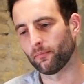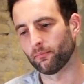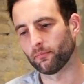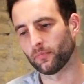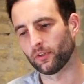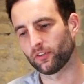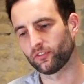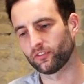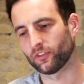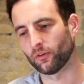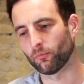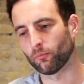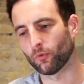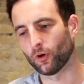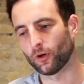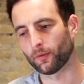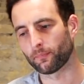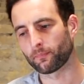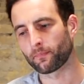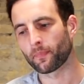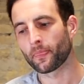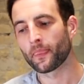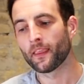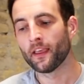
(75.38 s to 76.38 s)
somewhat.
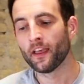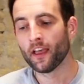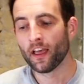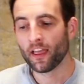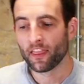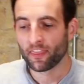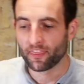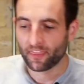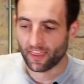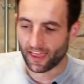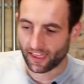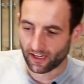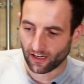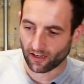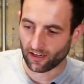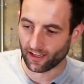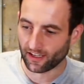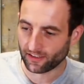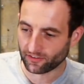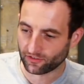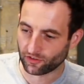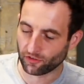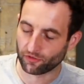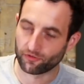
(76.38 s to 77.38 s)
Then I
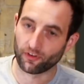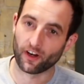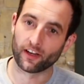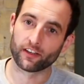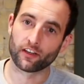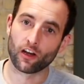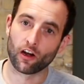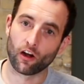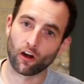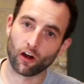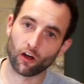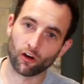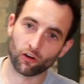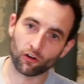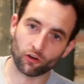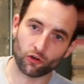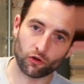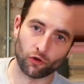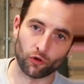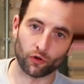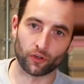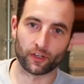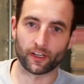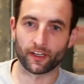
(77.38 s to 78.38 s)
like to find a long
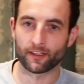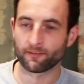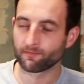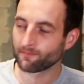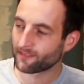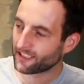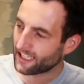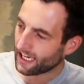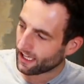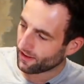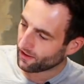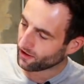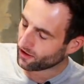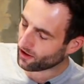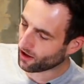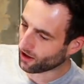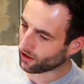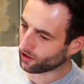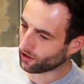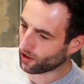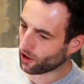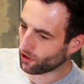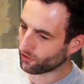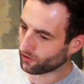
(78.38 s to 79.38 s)
corner, get the
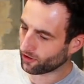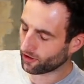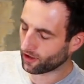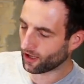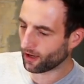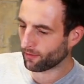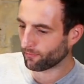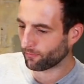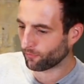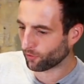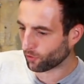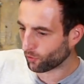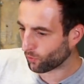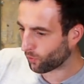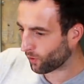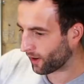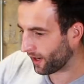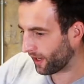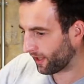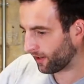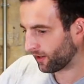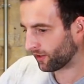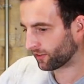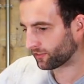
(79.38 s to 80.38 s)
car loaded up for
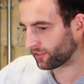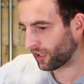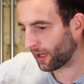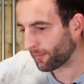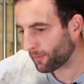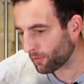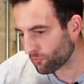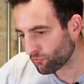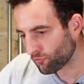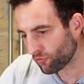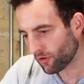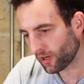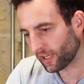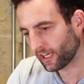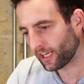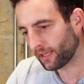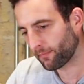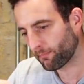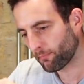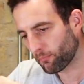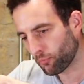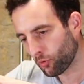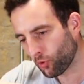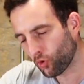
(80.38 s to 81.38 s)
quite a long time and really
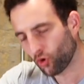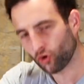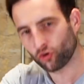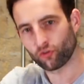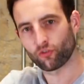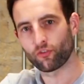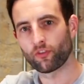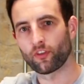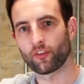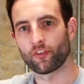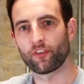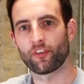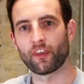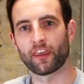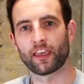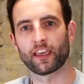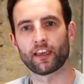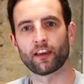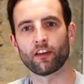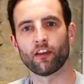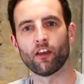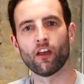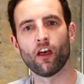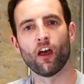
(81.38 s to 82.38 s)
push the
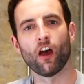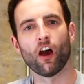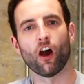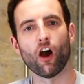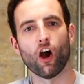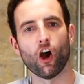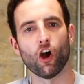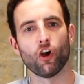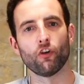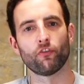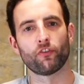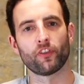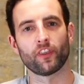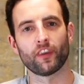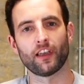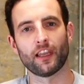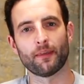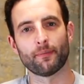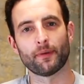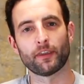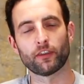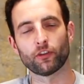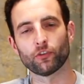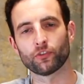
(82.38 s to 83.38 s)
thing over the
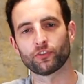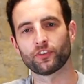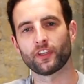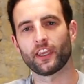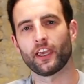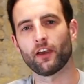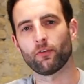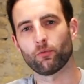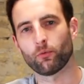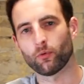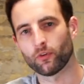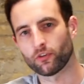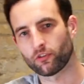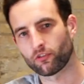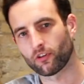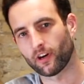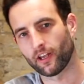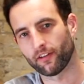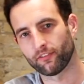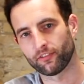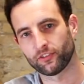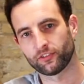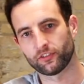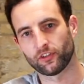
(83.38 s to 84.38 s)
limit. You'll see F1
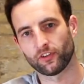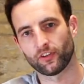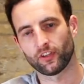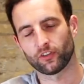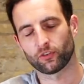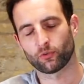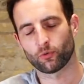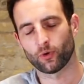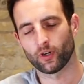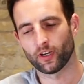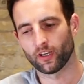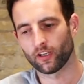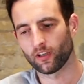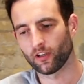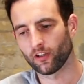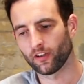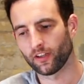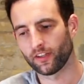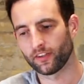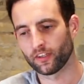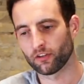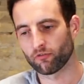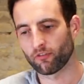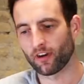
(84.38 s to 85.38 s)
drivers do this quite a
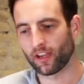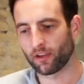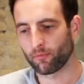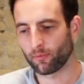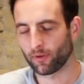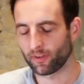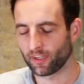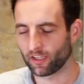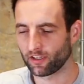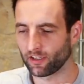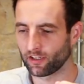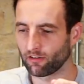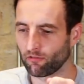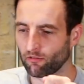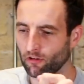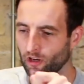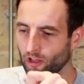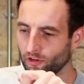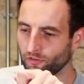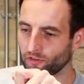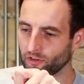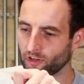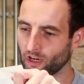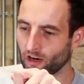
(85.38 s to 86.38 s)
lot in the rain, where they kind of
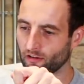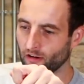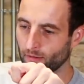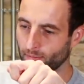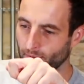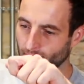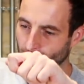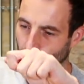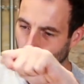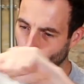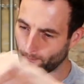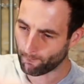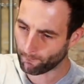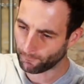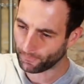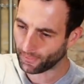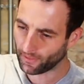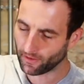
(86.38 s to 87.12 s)
load the car up and then